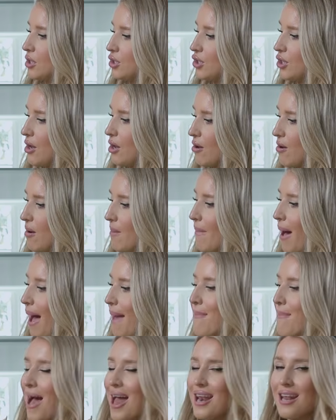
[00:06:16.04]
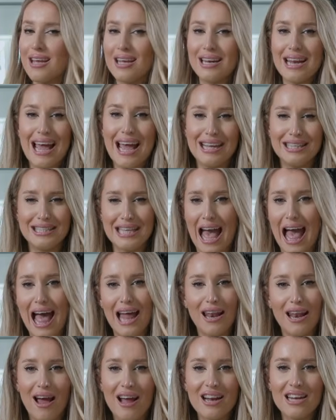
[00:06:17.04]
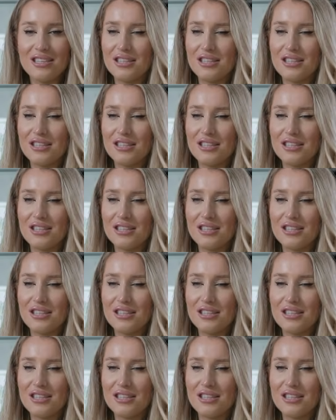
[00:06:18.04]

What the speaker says: So my mannequin head's hairline